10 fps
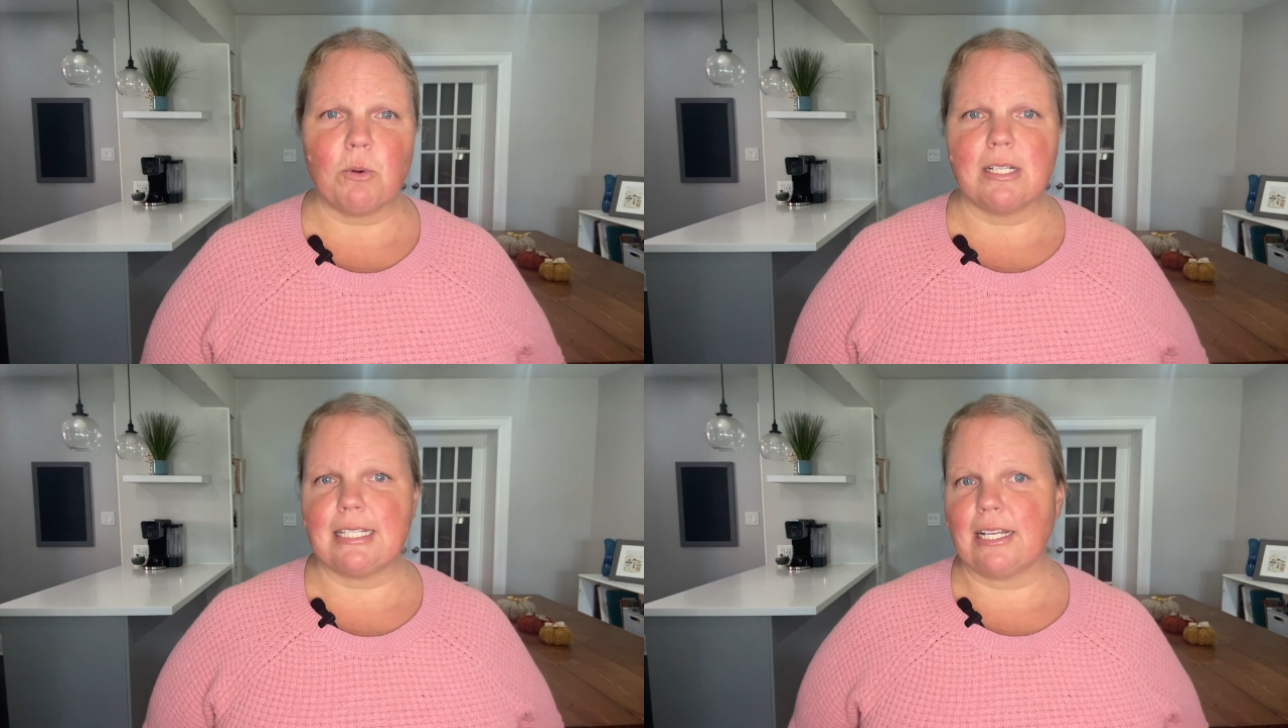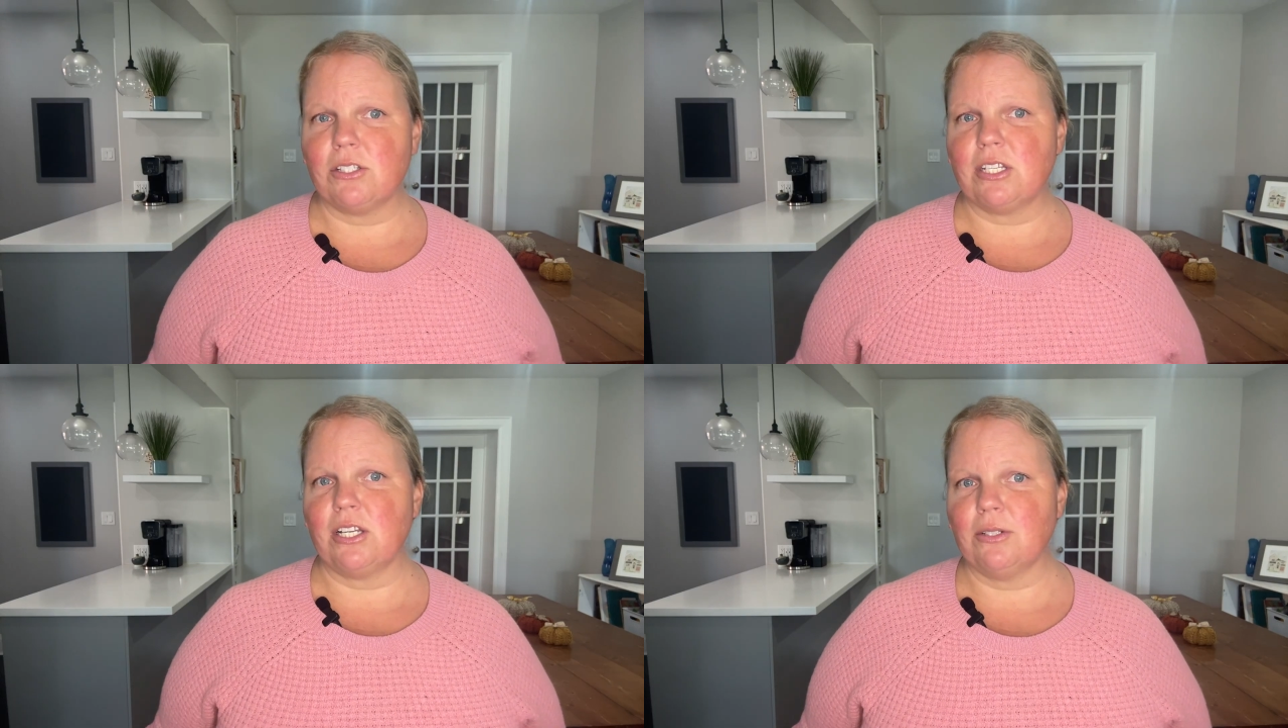while
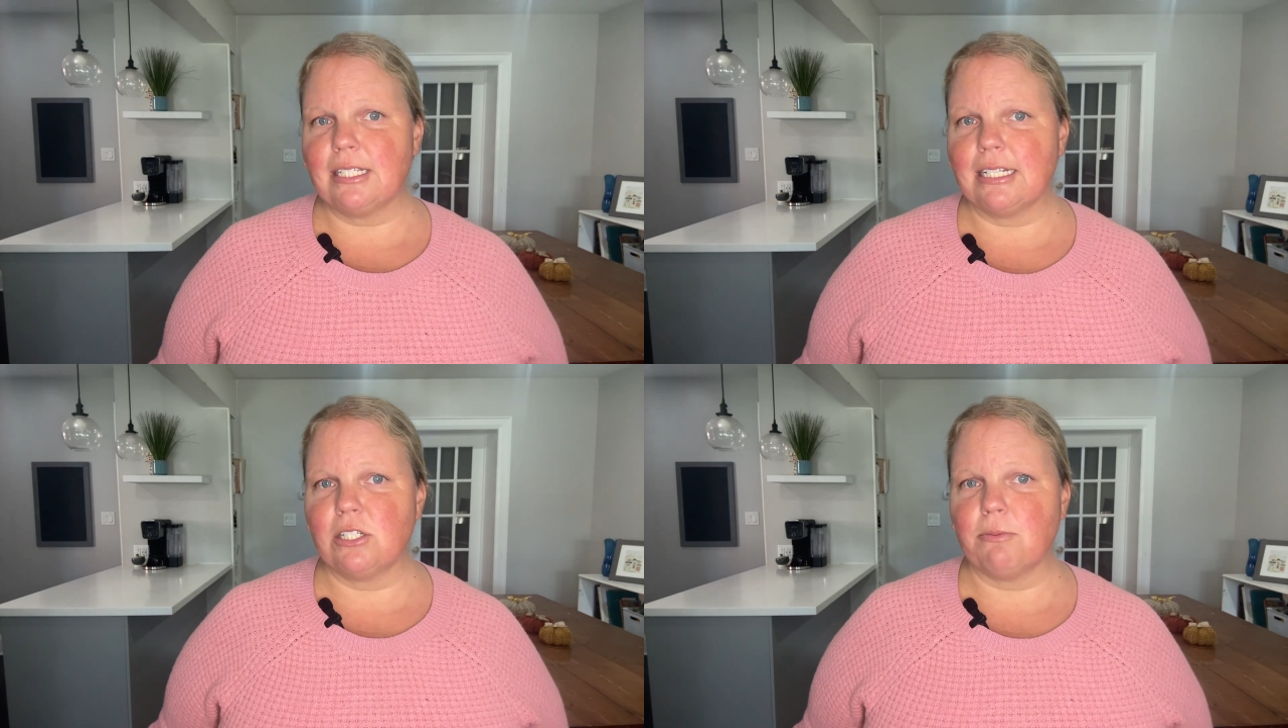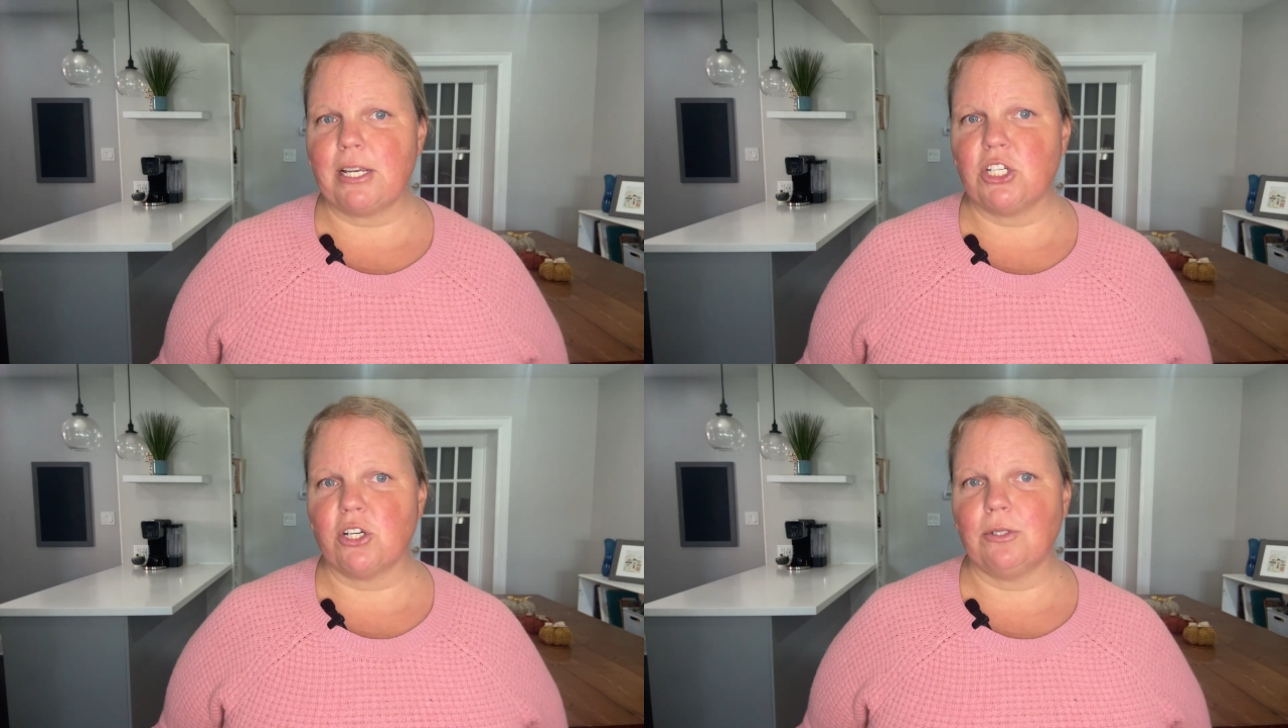sales to new listings
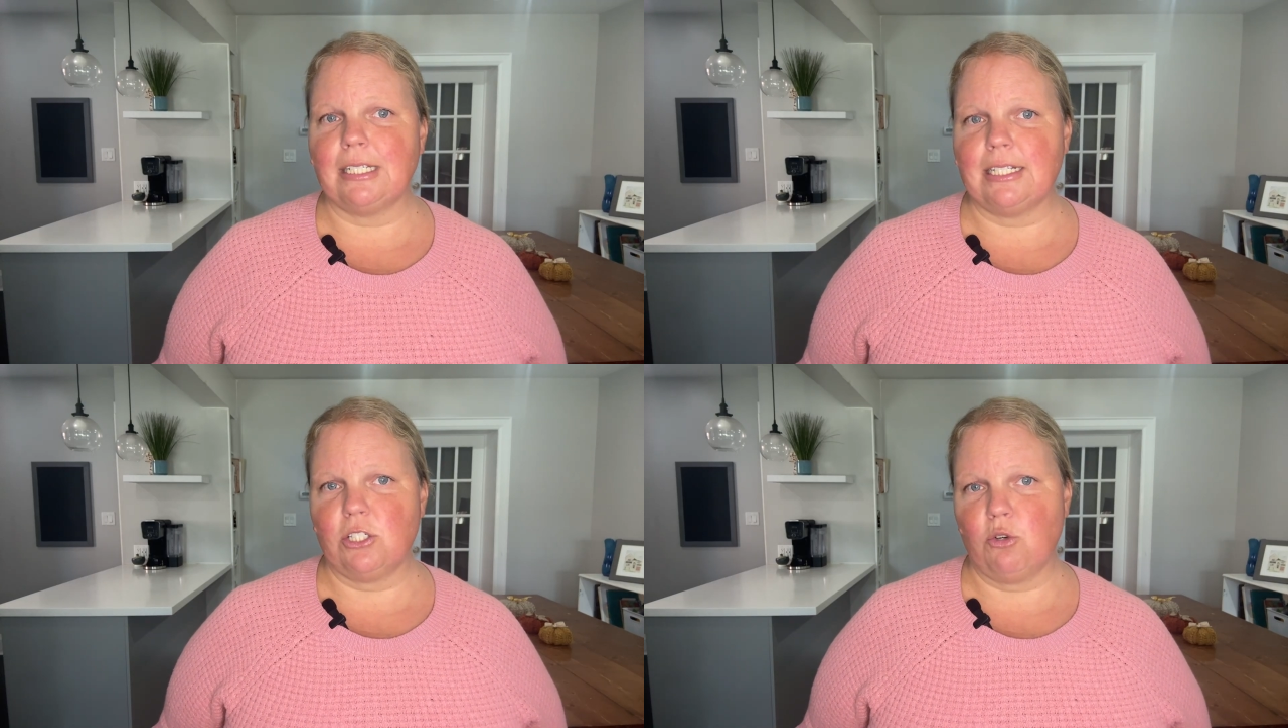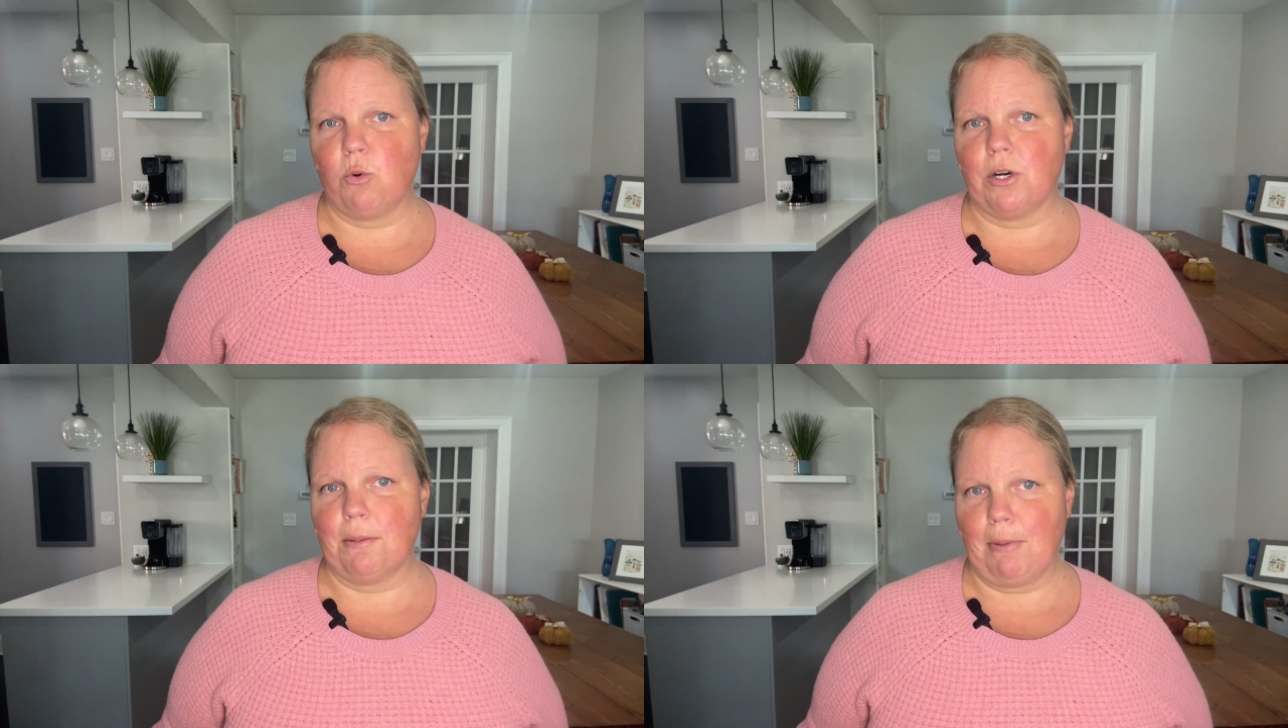ratio leans
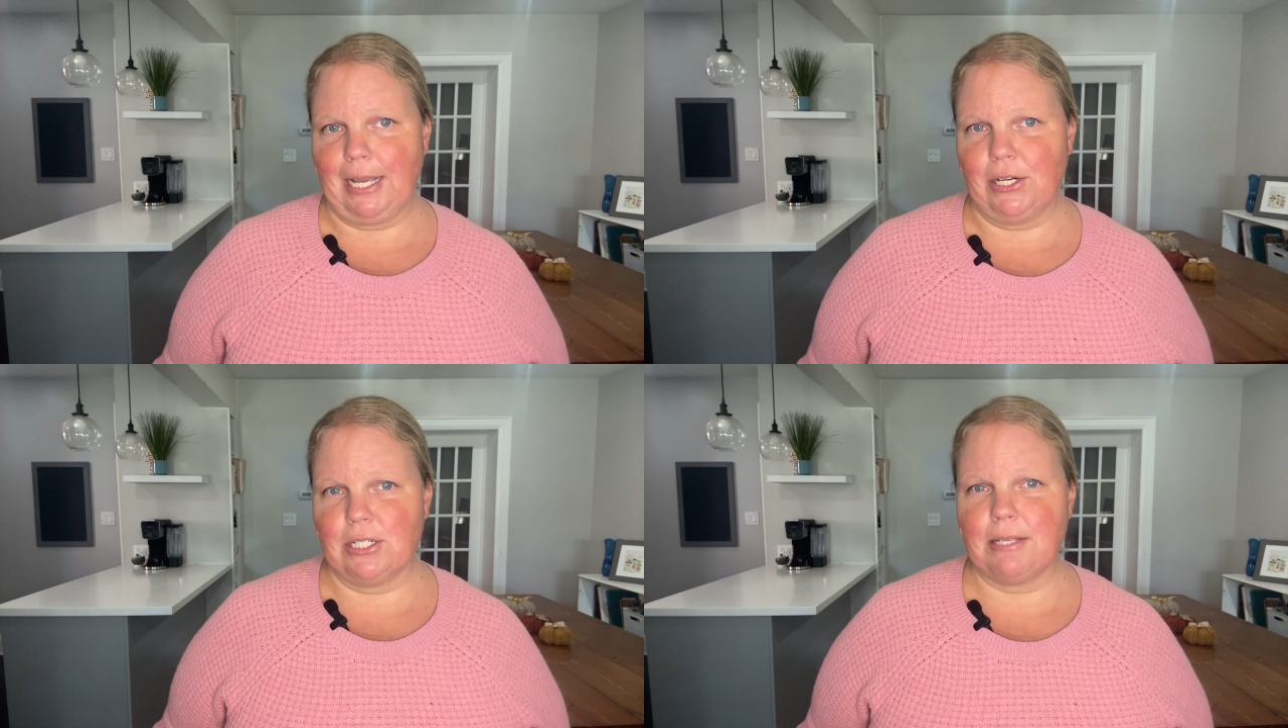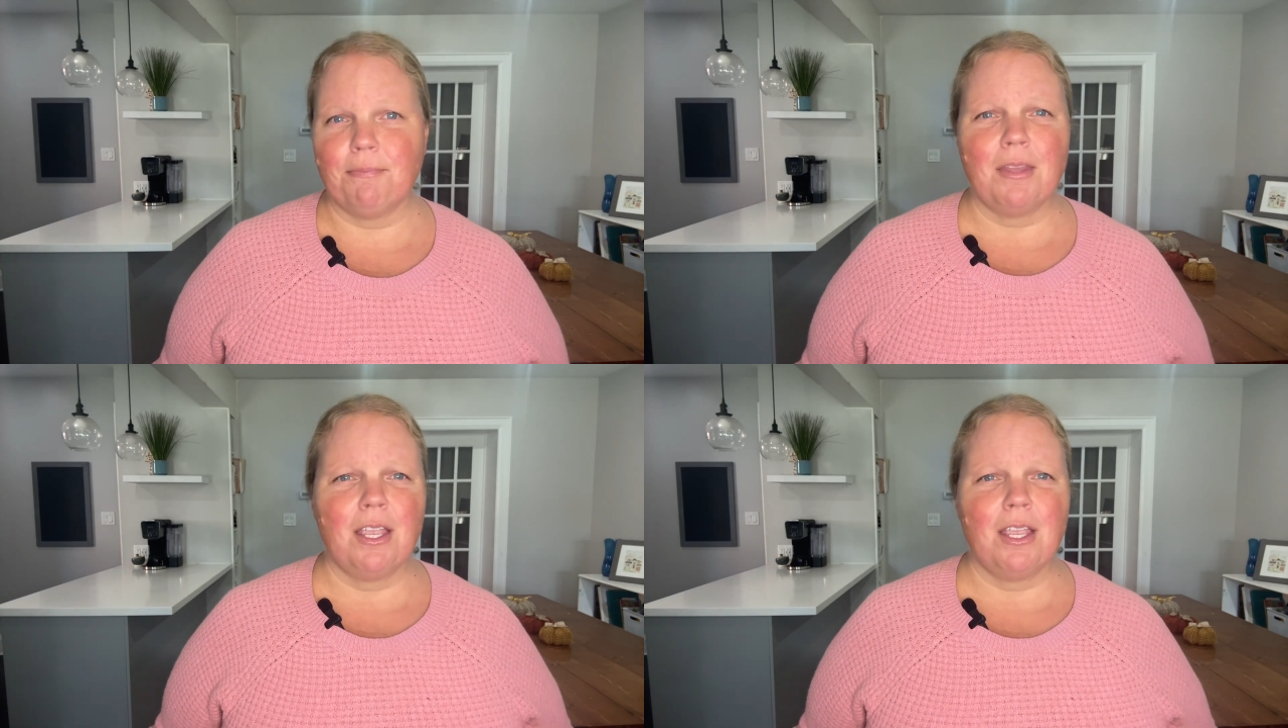toward buyers.